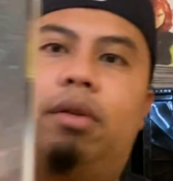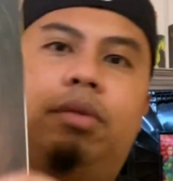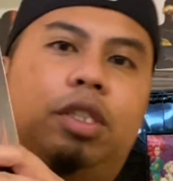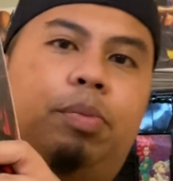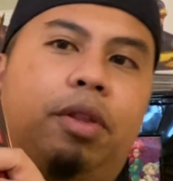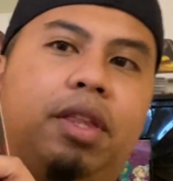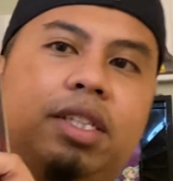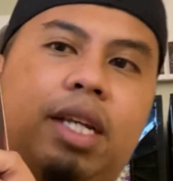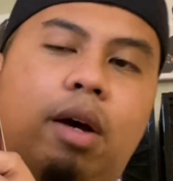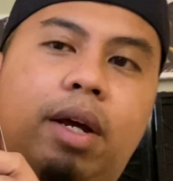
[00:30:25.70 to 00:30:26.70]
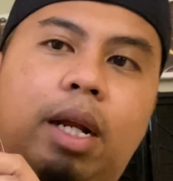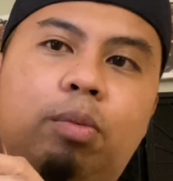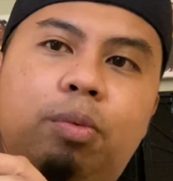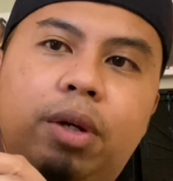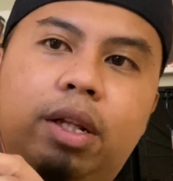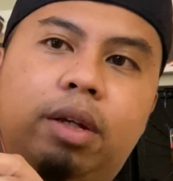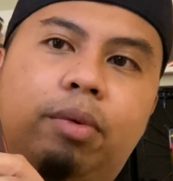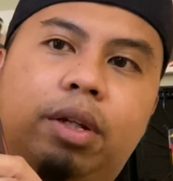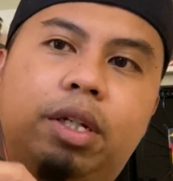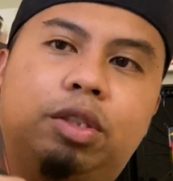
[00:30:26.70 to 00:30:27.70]
Just put this out, and I really,
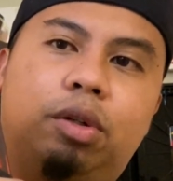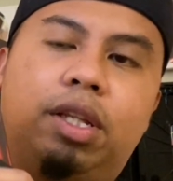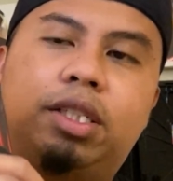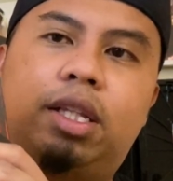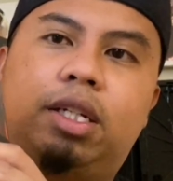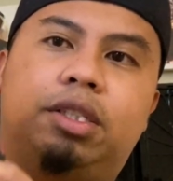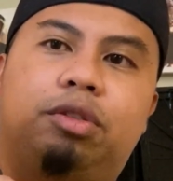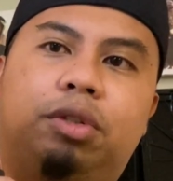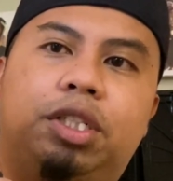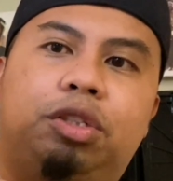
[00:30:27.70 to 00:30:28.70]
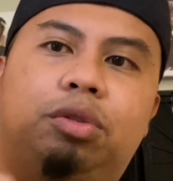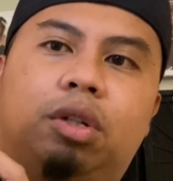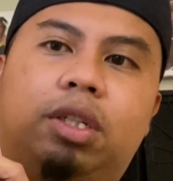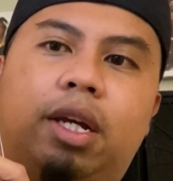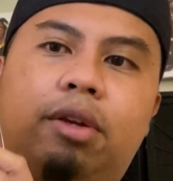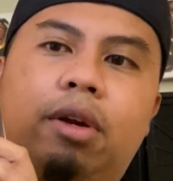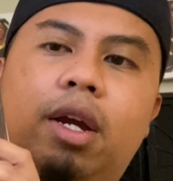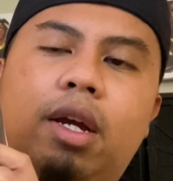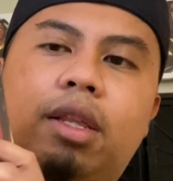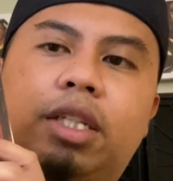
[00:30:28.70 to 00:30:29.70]
really enjoyed this. I think it's 3 issues altogether
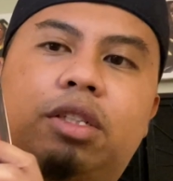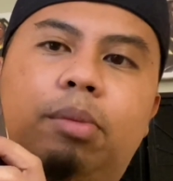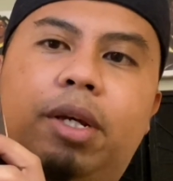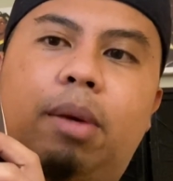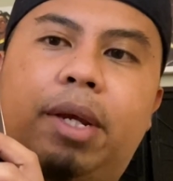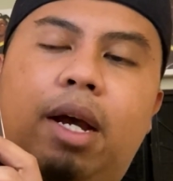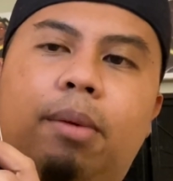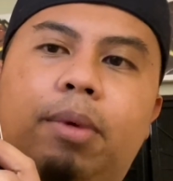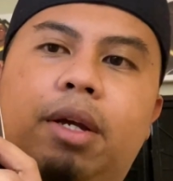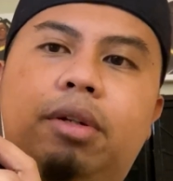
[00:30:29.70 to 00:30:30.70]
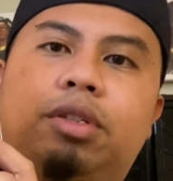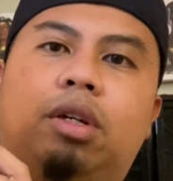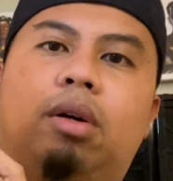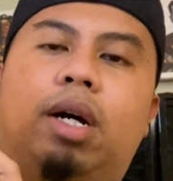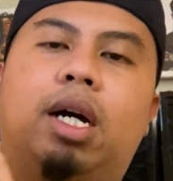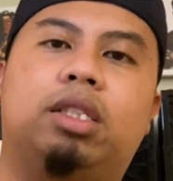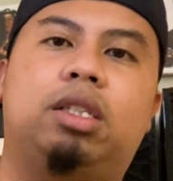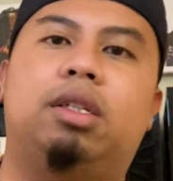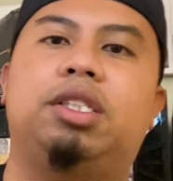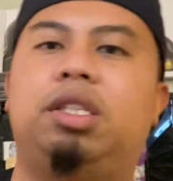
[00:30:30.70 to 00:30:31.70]
that's going to be coming up here. So it's
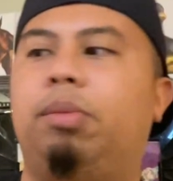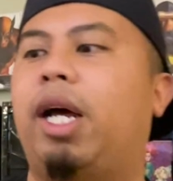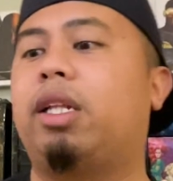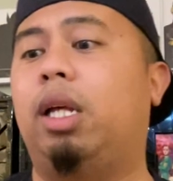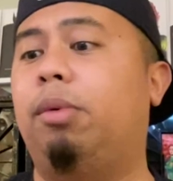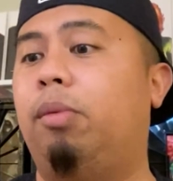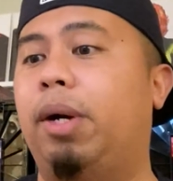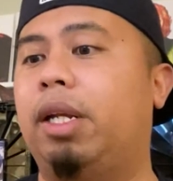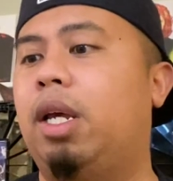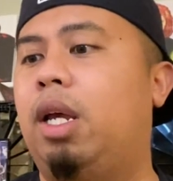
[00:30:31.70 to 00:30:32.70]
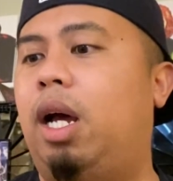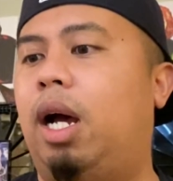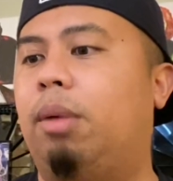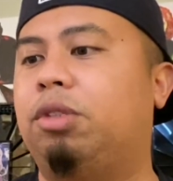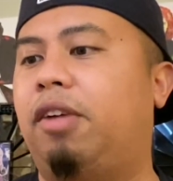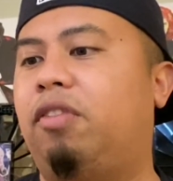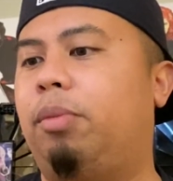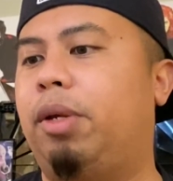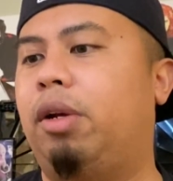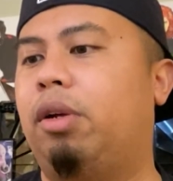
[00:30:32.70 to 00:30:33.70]
a DC Black Label, but Jeff
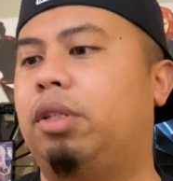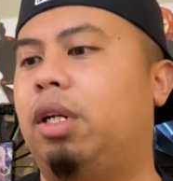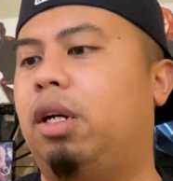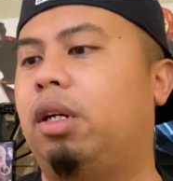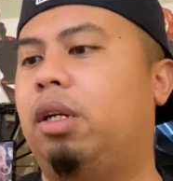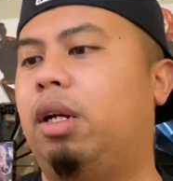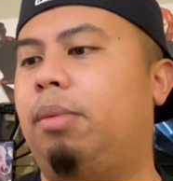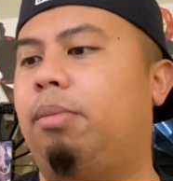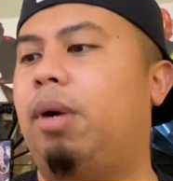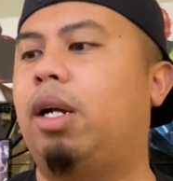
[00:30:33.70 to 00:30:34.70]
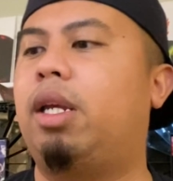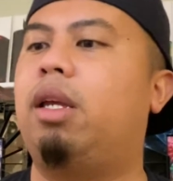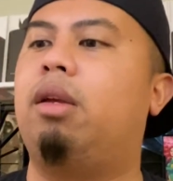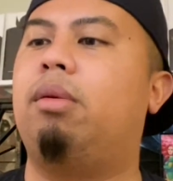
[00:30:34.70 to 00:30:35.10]
Lemire, Doug Monk.